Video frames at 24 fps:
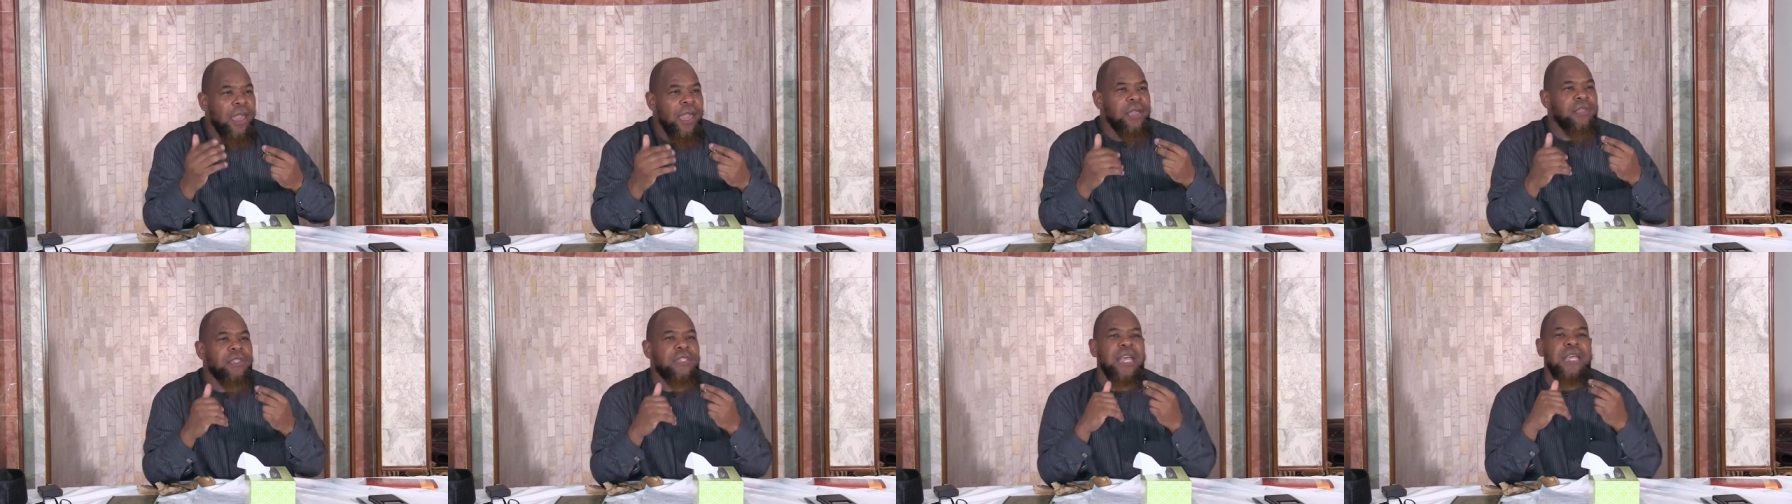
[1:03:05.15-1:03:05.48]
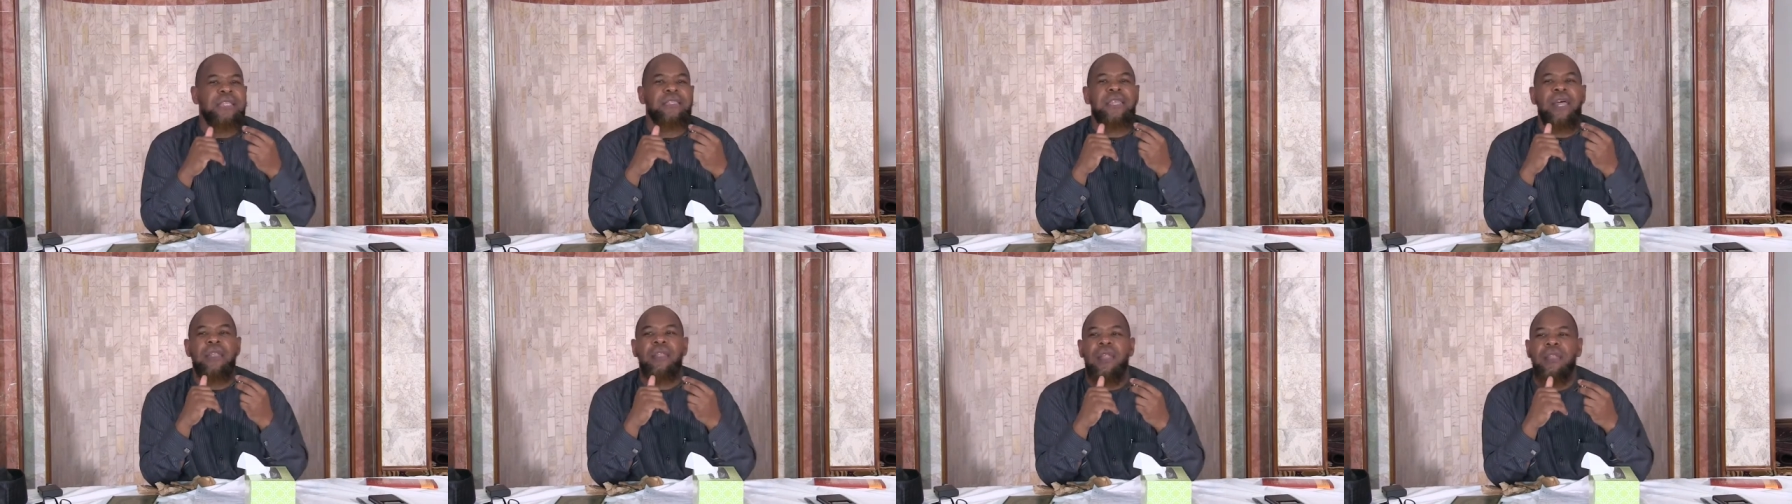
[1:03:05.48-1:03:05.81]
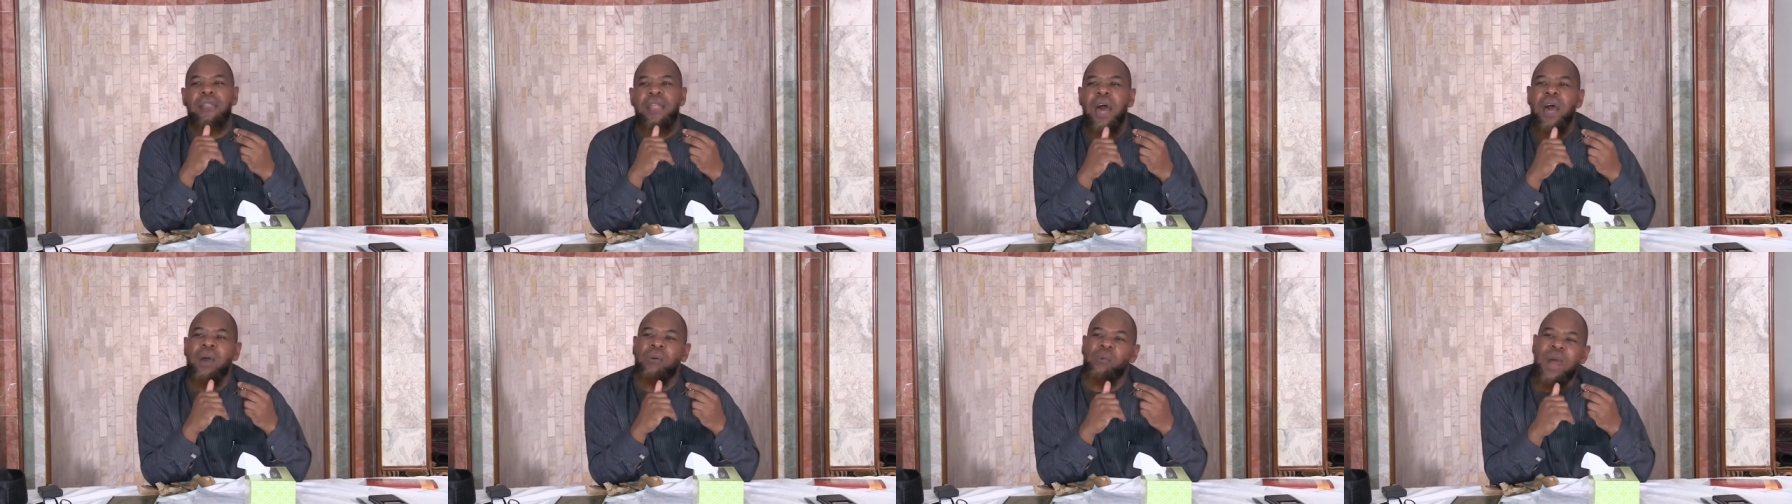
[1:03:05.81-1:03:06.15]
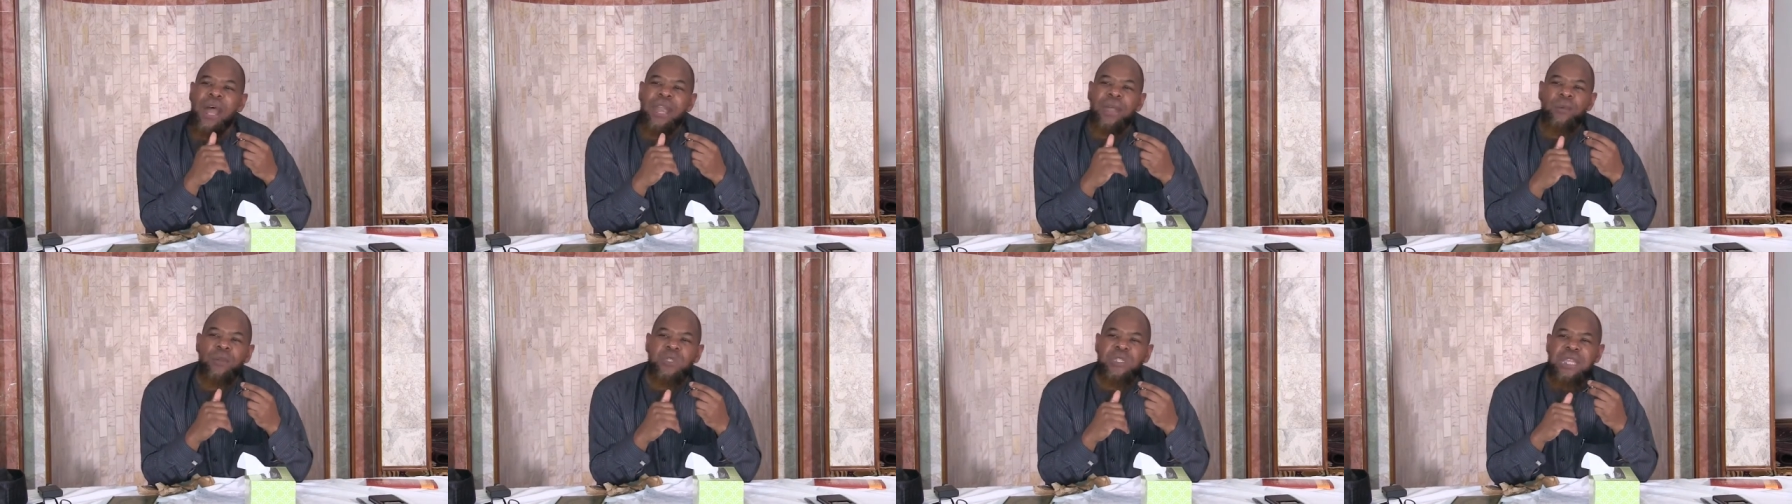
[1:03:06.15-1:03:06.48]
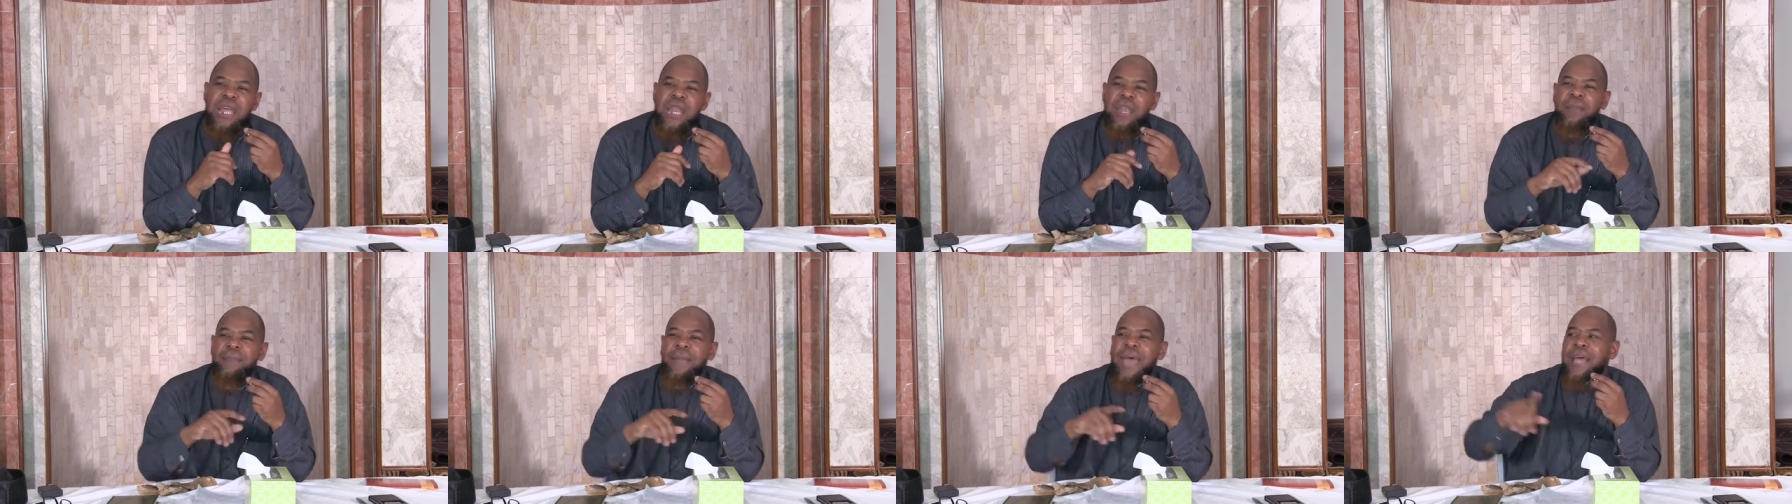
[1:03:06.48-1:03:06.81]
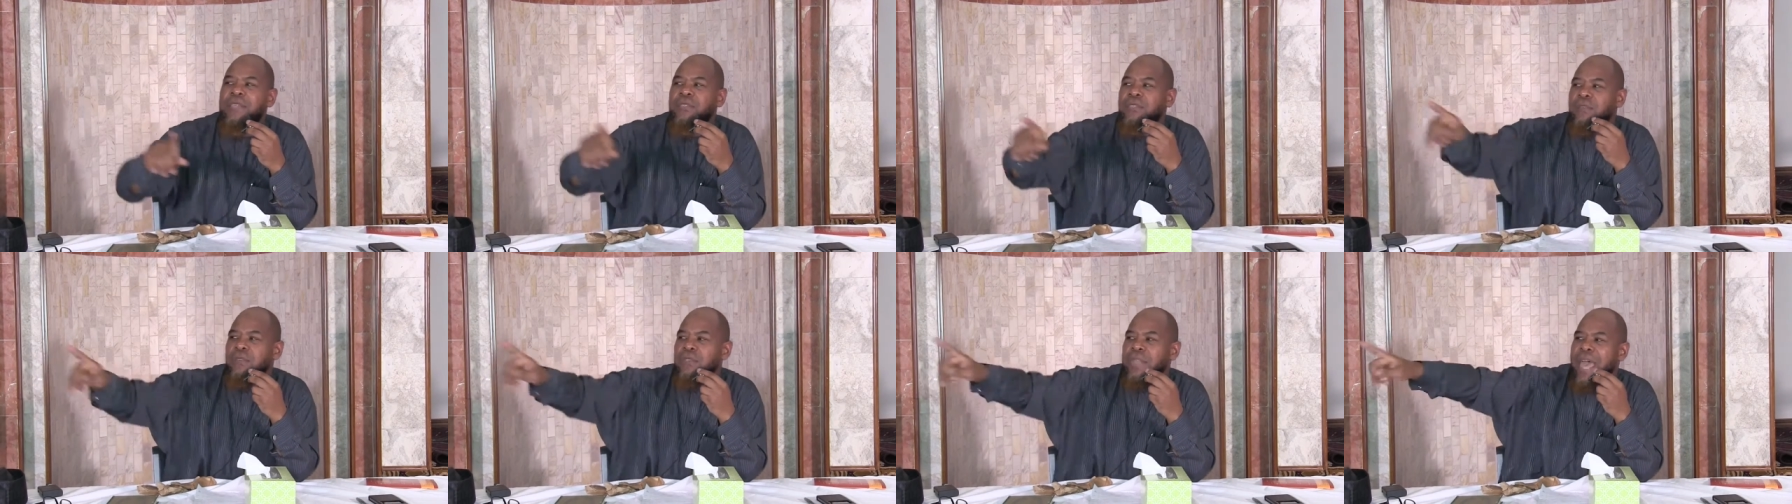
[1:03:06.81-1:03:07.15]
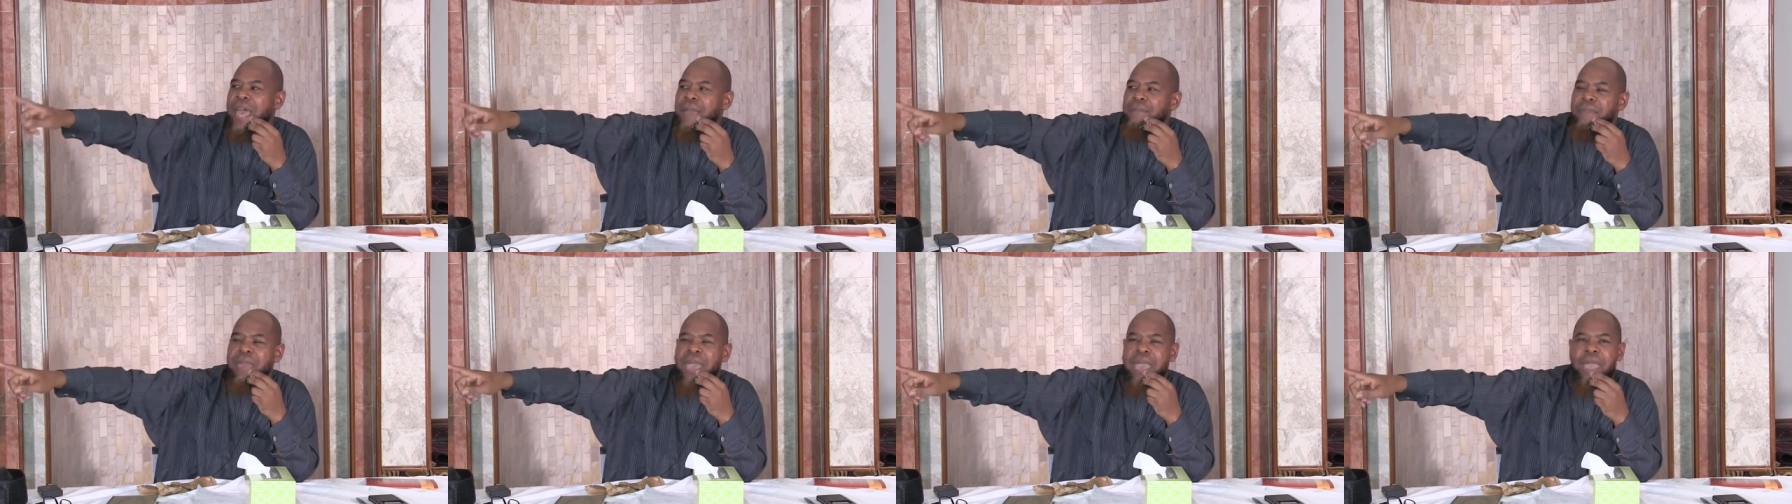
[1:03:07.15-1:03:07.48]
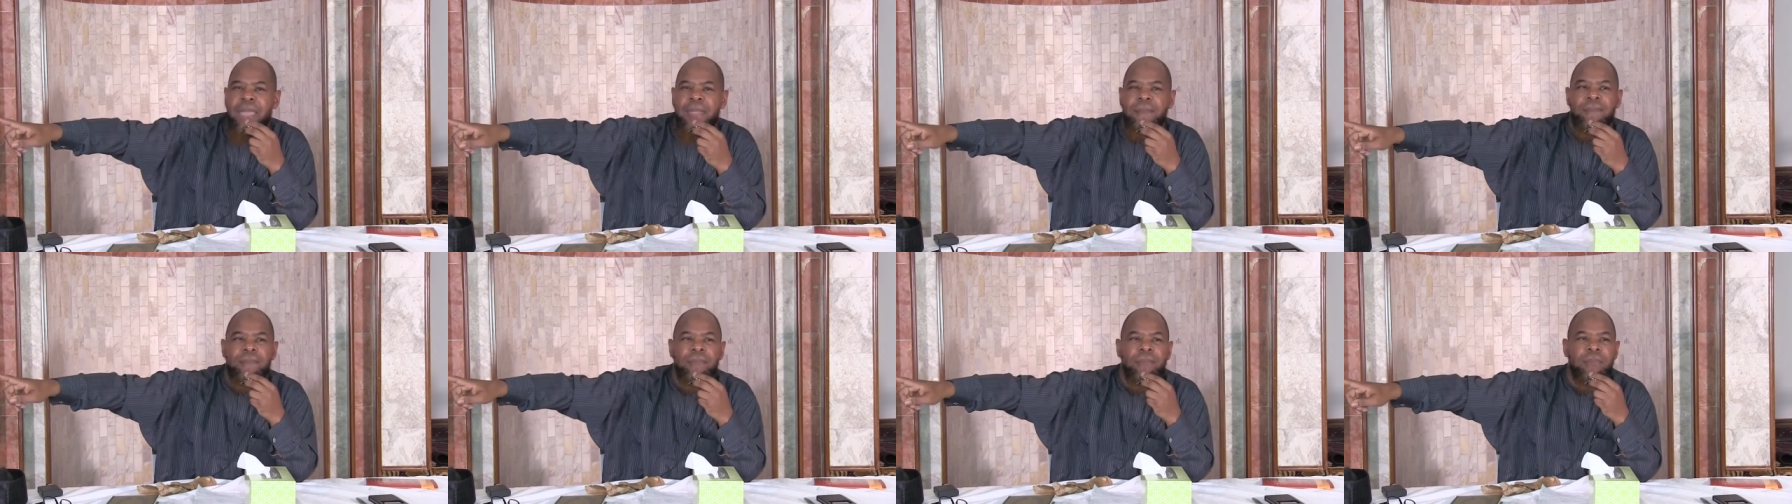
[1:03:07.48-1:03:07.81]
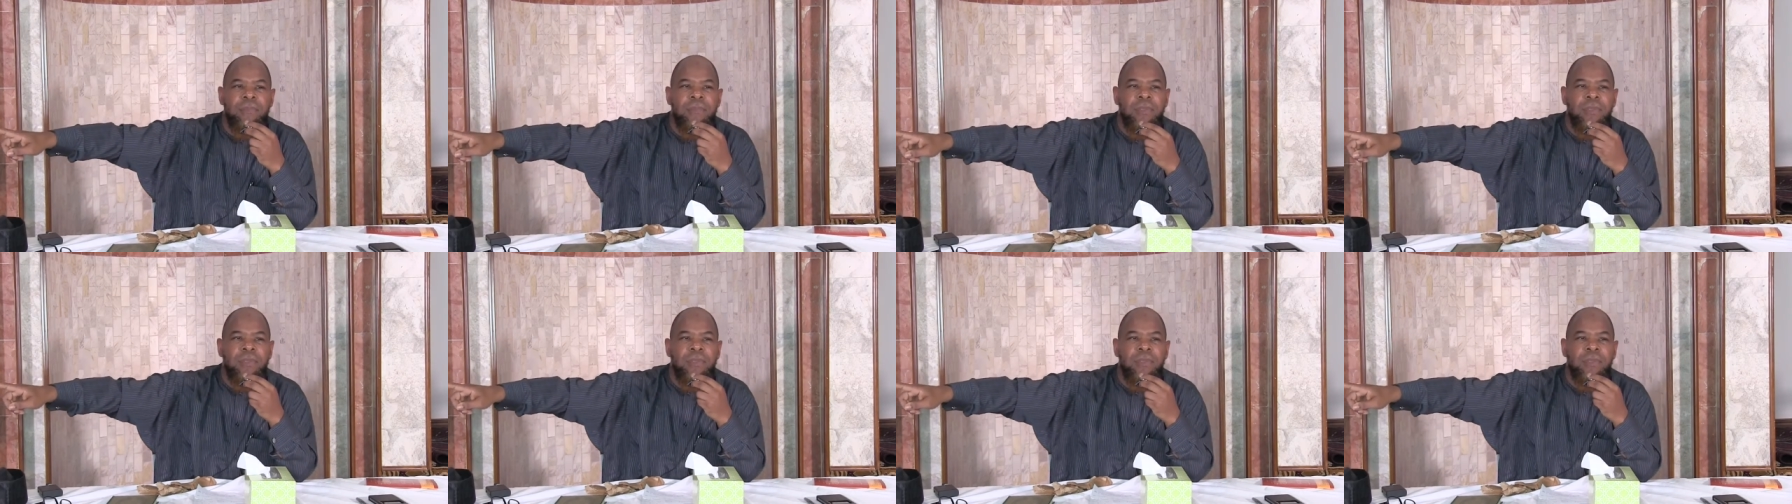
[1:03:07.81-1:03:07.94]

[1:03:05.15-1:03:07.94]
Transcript: He says, Sallallahu Alaihi Wasallam, as for that man,